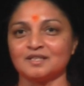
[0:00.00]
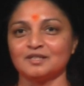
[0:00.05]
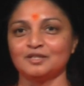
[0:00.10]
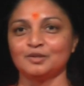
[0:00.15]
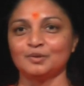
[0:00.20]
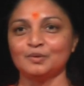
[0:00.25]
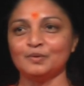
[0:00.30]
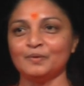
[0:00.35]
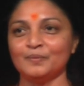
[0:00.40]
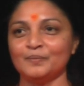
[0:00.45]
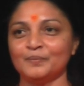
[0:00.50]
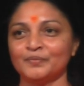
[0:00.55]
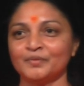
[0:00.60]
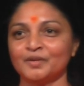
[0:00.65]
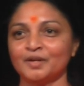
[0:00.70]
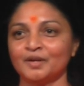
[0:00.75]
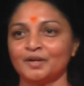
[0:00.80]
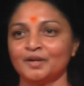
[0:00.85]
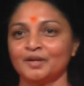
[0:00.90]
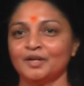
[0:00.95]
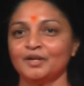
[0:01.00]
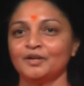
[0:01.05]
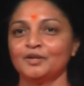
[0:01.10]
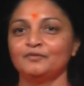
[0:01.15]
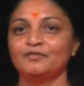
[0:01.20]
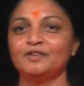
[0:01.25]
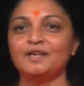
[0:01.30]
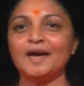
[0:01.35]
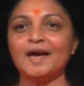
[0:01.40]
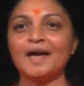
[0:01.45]
in you.
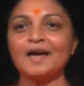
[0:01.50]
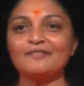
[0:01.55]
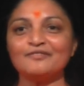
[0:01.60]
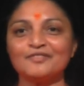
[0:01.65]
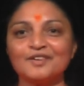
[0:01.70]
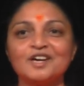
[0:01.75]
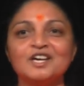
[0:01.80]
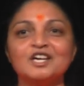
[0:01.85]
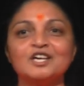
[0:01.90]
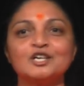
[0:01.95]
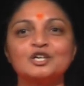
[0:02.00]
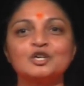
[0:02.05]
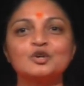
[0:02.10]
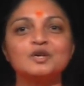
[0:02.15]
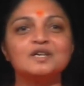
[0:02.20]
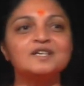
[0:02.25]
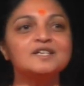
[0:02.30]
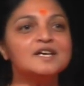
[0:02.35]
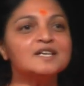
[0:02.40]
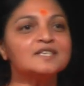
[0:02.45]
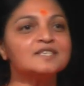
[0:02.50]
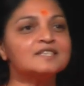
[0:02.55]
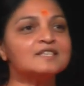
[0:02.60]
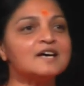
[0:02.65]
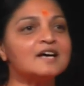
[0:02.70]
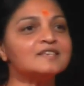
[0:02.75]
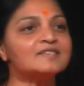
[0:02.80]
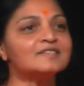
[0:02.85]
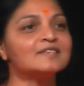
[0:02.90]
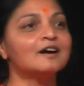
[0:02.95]
We have goodness in
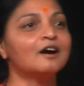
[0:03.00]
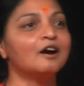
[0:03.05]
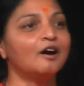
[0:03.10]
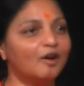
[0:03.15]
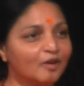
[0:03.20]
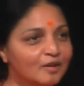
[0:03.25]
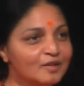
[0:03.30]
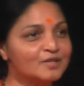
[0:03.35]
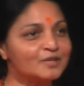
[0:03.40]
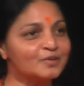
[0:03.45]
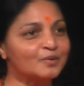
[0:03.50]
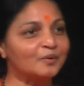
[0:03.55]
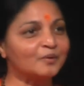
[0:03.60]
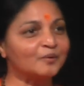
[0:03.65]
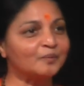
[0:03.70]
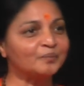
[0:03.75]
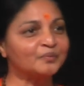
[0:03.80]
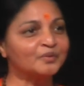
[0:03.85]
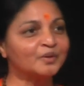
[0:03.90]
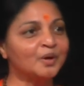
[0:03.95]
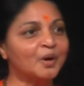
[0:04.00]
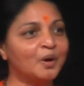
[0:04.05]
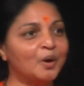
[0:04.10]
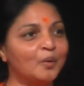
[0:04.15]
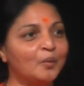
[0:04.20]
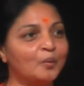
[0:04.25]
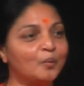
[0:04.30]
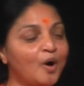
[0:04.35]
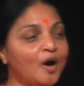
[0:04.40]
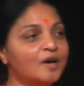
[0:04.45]
us also.
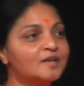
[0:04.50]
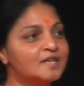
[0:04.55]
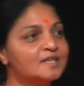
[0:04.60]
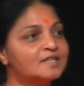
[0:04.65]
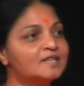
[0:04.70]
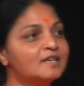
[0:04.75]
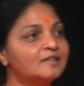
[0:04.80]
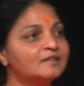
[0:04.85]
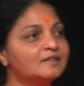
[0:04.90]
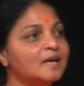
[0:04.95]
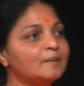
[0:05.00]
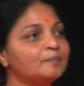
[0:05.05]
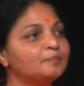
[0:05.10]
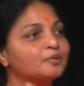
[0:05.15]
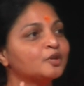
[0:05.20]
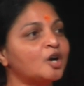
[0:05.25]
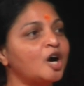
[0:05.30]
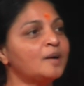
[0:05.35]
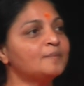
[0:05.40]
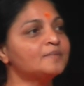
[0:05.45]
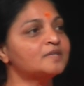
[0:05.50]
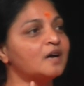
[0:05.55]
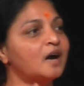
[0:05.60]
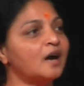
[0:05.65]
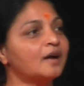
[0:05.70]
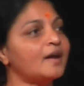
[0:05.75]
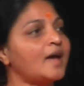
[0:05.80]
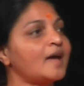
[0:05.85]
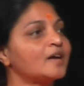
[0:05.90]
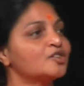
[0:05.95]
What is it that prompts
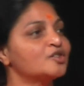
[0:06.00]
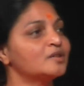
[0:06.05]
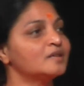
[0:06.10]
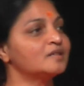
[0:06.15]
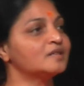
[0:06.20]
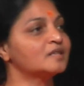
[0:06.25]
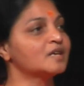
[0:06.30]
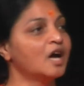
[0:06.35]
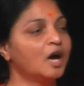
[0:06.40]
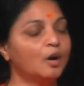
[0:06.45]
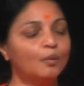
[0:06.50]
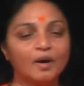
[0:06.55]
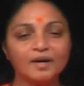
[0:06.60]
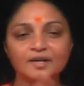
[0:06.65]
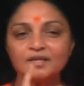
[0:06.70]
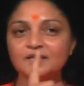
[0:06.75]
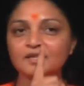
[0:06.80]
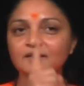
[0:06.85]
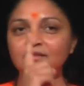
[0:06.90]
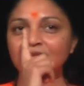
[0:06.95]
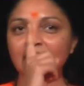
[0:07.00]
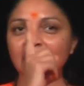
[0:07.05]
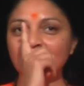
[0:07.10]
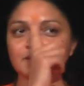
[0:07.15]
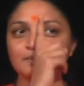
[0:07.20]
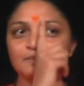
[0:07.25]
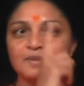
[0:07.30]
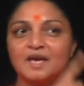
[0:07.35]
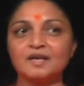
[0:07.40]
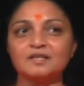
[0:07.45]
our actions? What is it
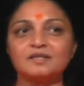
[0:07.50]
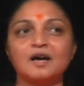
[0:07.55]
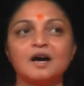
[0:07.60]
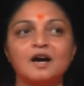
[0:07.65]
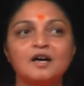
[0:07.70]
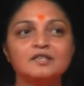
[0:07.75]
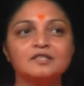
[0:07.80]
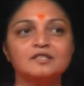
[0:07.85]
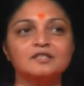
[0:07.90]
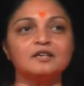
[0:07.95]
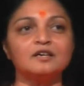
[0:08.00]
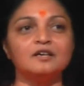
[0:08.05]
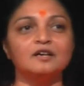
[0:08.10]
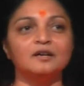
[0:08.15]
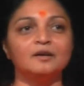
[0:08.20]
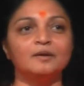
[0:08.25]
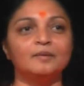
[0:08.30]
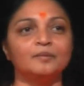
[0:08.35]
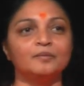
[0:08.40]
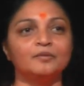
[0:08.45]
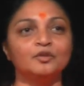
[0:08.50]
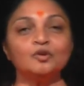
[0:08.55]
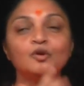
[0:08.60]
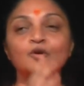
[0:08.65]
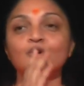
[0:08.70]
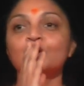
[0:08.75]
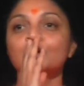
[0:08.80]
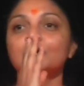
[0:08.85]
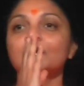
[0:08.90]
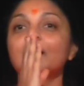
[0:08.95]
that makes us, you
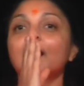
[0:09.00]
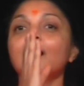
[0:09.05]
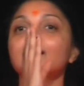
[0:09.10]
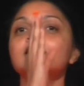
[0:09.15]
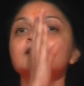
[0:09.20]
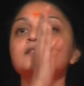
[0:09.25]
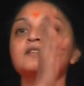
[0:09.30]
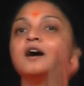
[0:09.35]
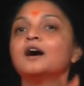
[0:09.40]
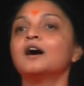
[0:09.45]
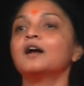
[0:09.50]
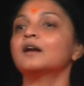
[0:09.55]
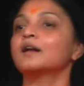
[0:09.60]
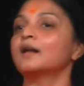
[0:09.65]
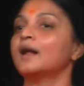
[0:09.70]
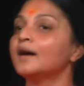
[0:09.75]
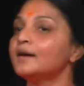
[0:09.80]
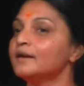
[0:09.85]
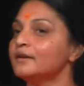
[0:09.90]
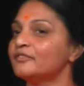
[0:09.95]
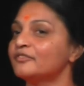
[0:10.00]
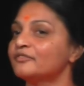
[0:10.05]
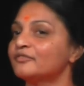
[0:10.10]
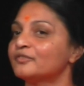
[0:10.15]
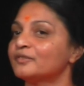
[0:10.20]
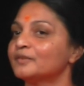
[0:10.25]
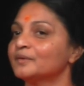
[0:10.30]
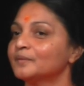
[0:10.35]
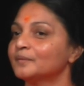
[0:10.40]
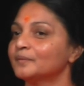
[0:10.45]
know, guides our
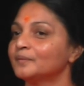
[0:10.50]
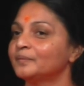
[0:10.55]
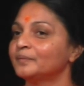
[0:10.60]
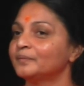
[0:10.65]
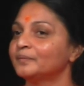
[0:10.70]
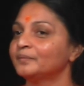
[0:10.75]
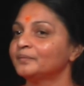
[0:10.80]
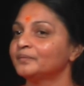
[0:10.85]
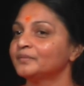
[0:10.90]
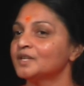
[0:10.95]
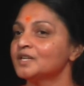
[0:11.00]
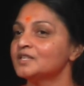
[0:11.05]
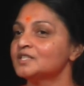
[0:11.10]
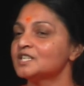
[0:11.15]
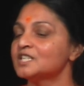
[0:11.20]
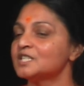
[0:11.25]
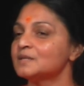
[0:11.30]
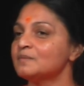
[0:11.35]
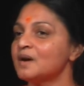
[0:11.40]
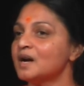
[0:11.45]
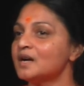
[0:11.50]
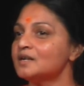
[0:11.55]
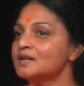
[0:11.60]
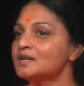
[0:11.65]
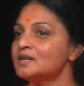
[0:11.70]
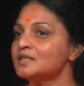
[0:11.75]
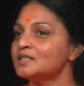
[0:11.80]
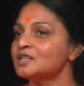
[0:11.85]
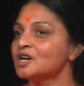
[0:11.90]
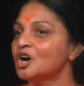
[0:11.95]
life? Is it
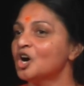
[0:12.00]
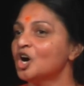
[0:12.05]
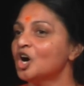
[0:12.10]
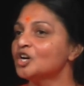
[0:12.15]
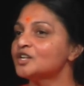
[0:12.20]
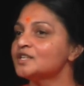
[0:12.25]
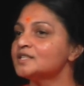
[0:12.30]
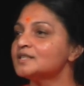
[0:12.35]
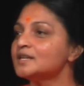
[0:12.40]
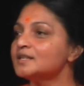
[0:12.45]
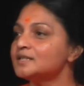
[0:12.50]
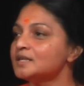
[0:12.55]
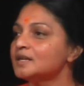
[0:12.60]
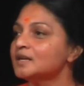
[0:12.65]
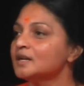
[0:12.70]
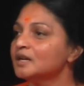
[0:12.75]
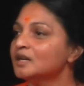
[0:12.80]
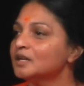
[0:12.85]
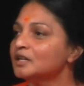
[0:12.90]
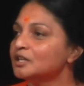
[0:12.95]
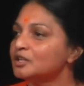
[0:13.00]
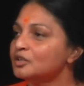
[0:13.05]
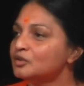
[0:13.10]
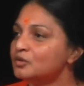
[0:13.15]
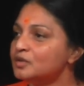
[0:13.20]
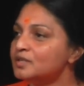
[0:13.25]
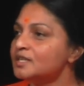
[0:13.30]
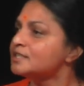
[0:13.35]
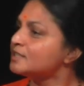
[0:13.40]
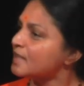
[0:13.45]
smartness or is it
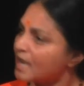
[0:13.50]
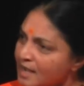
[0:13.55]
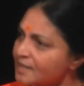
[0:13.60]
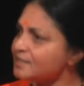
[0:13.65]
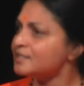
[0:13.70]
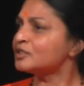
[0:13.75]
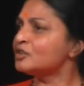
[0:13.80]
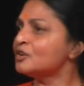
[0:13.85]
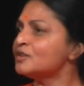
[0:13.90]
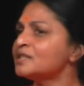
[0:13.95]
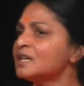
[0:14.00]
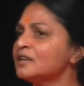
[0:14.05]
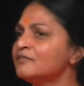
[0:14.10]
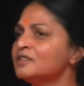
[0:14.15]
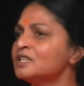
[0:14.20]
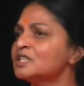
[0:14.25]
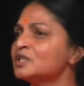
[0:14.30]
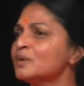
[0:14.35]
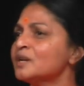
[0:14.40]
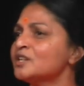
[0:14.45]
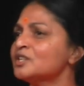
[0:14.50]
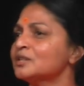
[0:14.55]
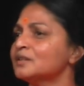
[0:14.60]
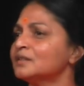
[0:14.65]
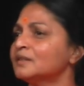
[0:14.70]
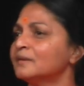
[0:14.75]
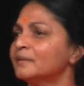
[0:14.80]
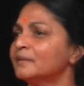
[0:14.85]
goodness? Ask yourself this question.